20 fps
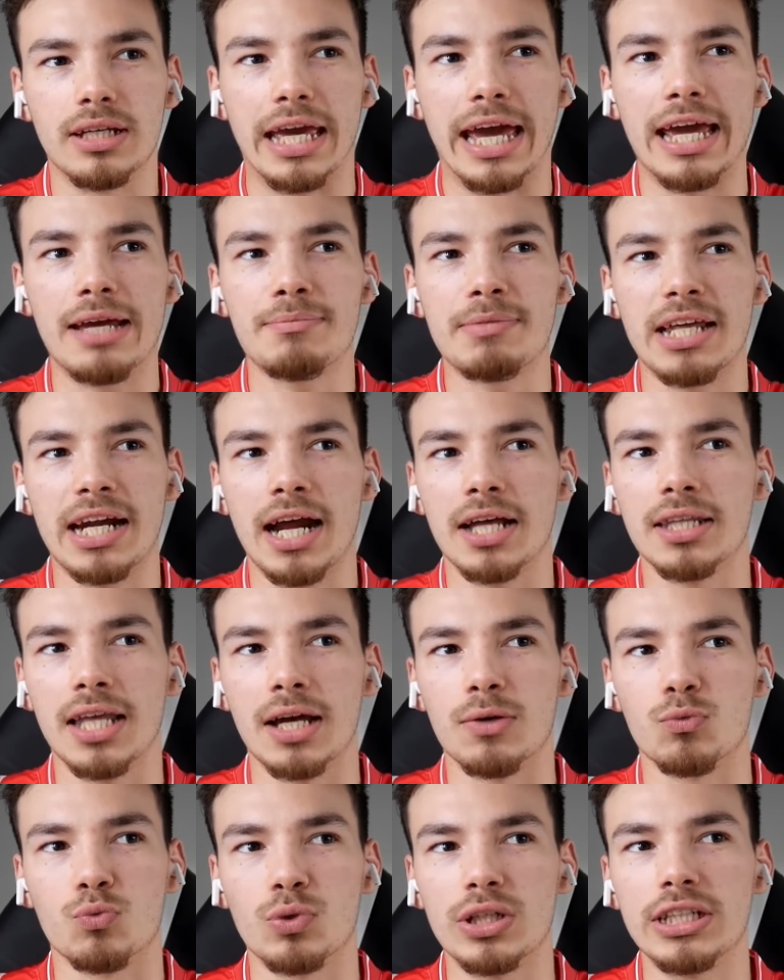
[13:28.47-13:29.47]
Game that I
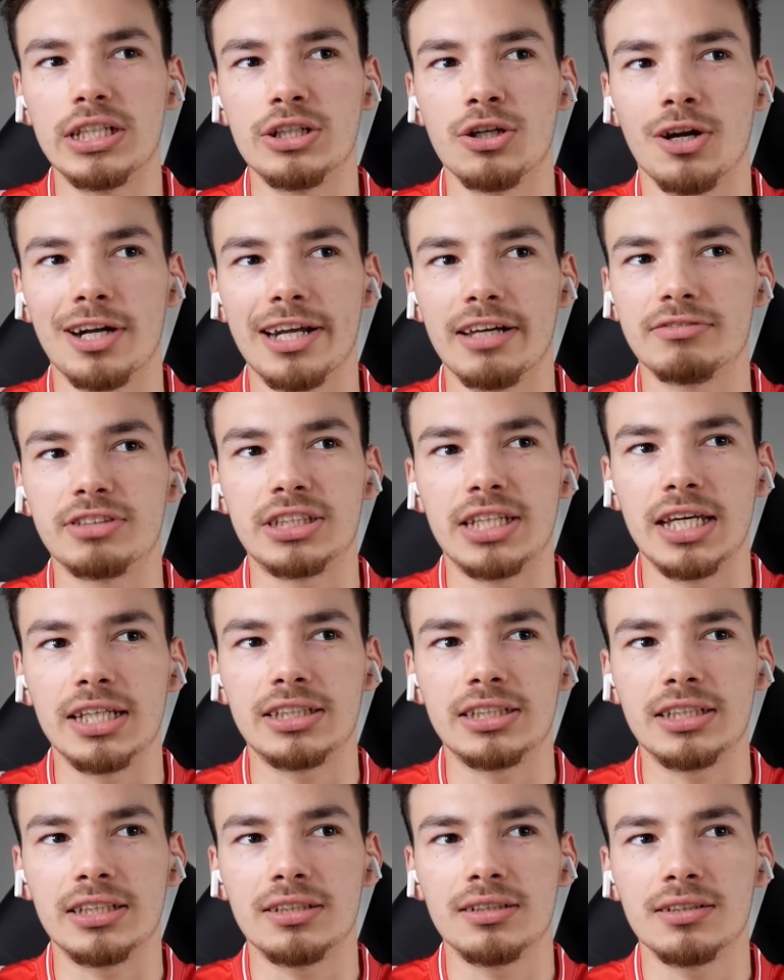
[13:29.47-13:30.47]
like really don't have
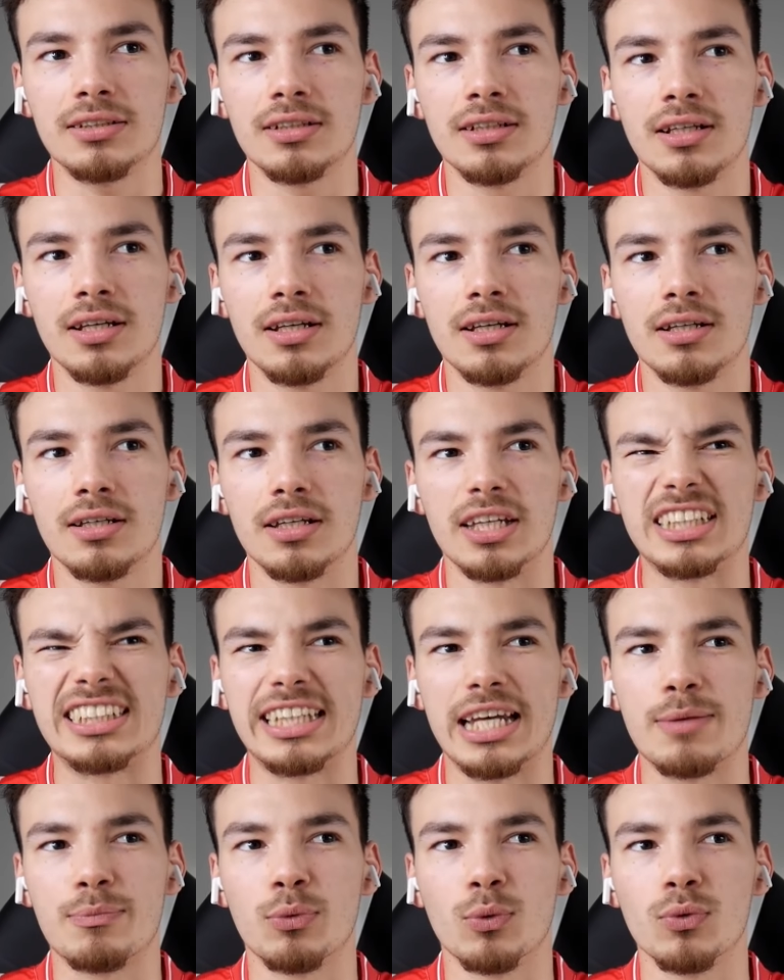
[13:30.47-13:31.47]
stakes in.
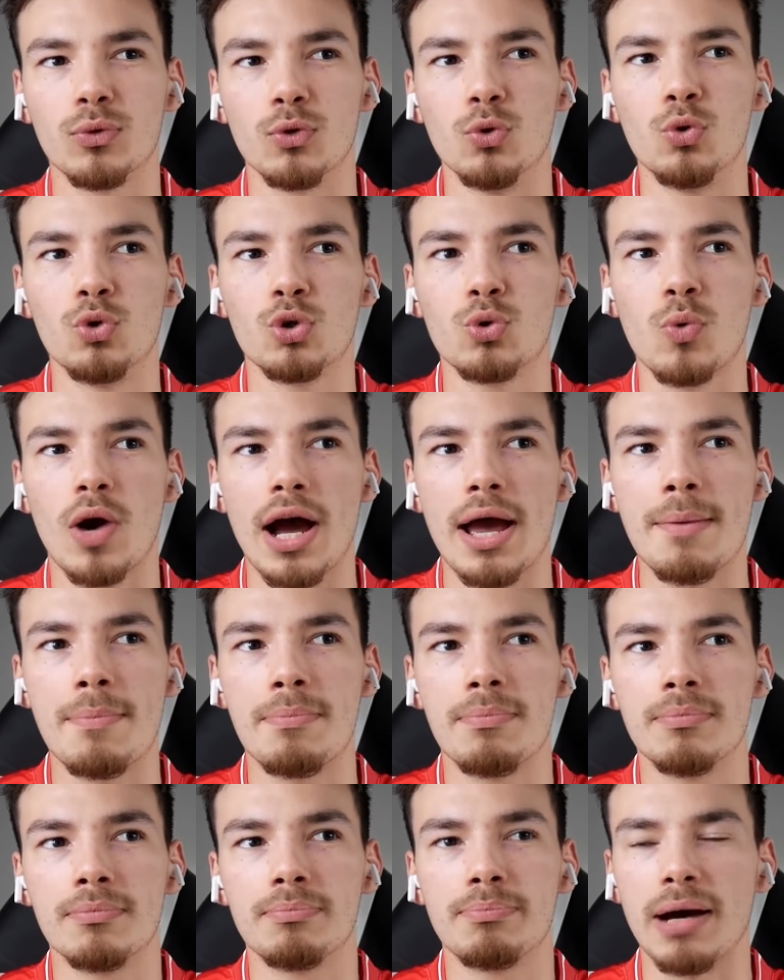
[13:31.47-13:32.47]
Example, Uruguay,
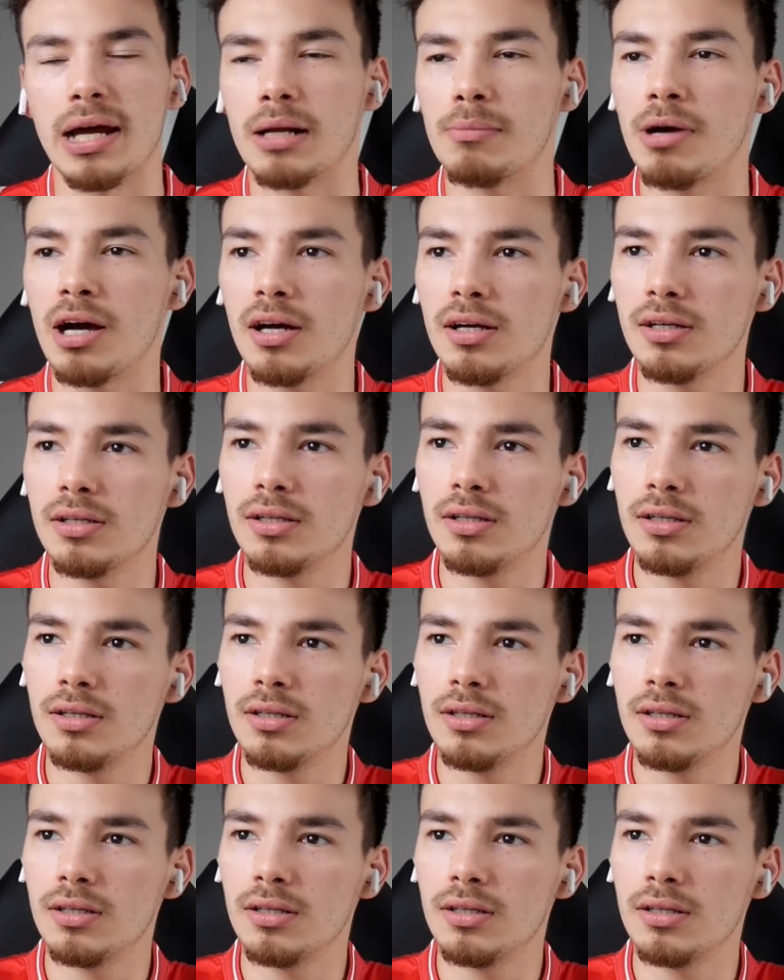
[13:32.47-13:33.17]
Panama.